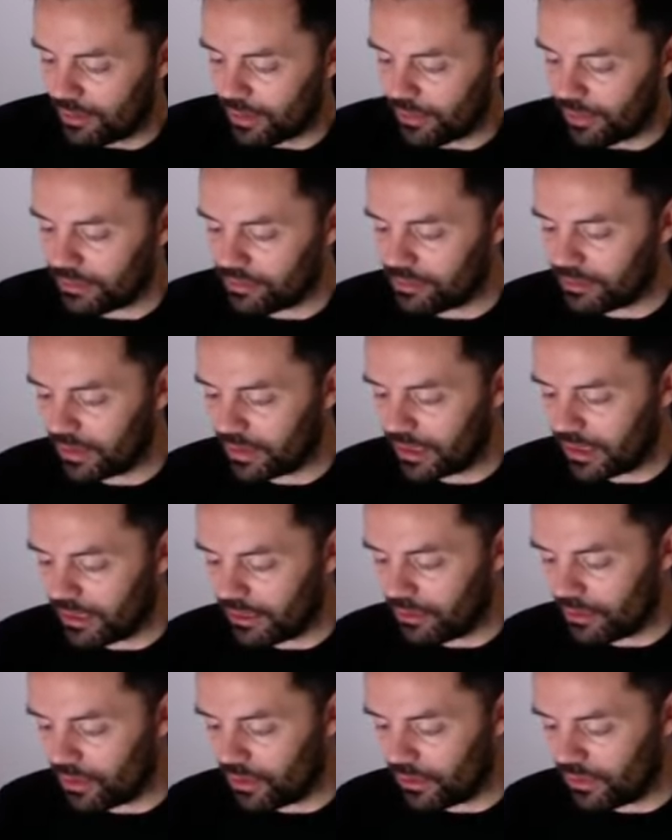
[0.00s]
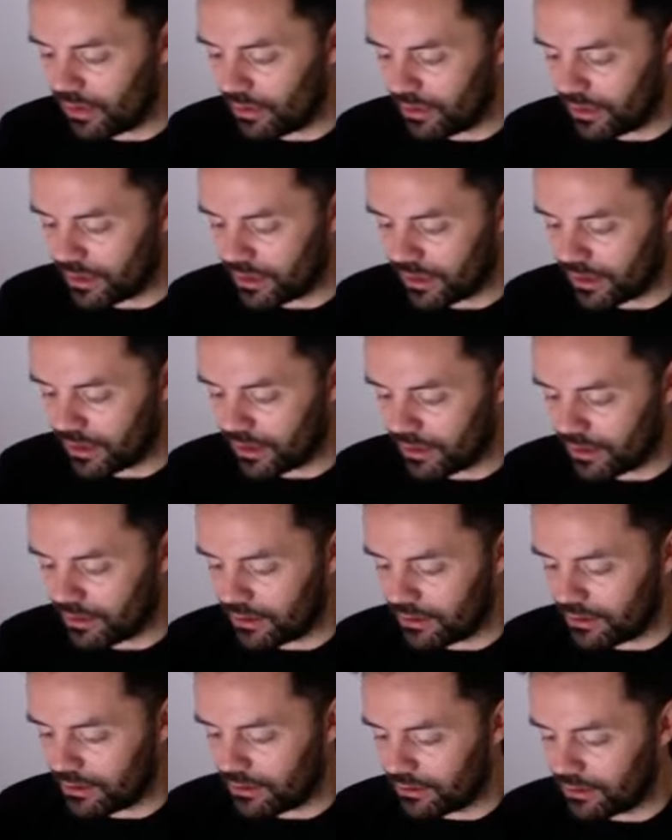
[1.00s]
I probably need to move here in a second.
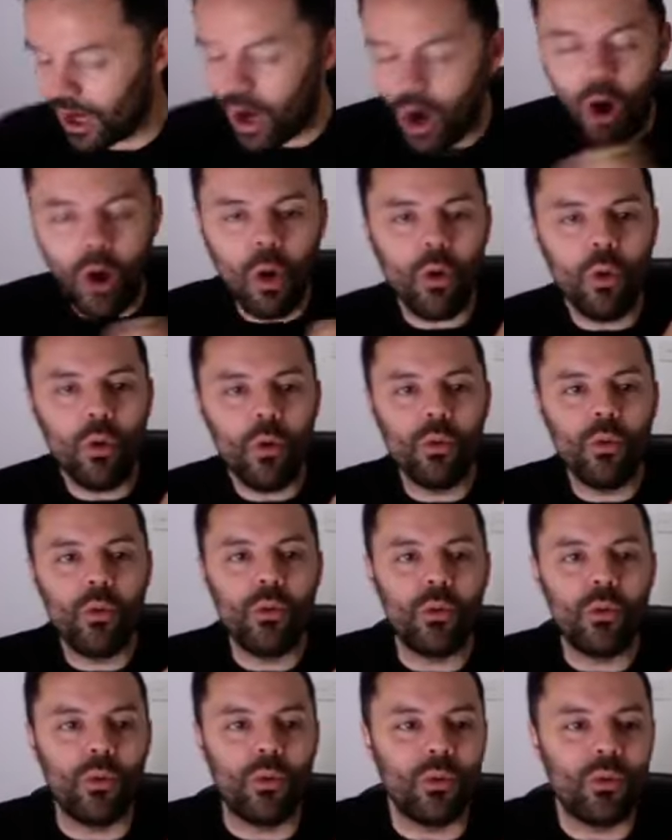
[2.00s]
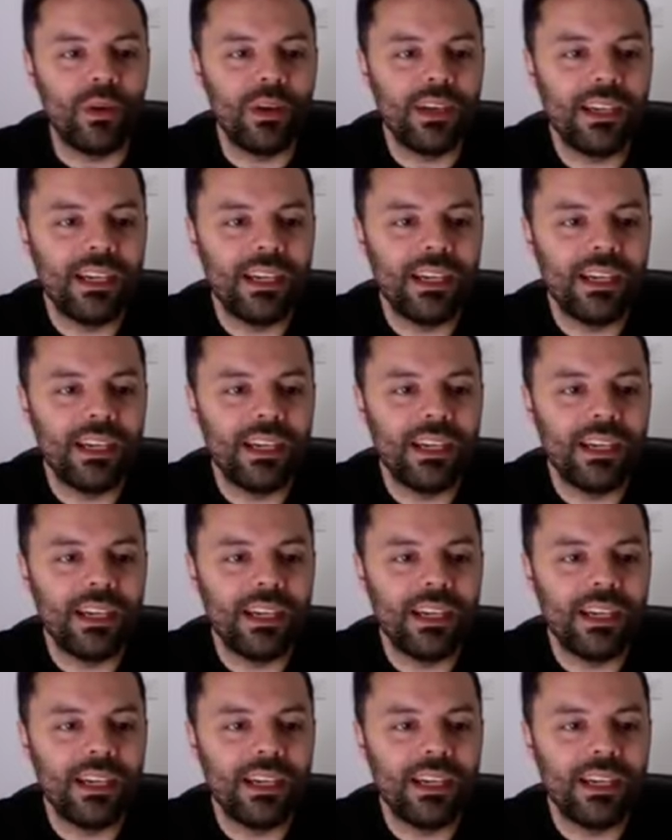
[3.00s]
Oh!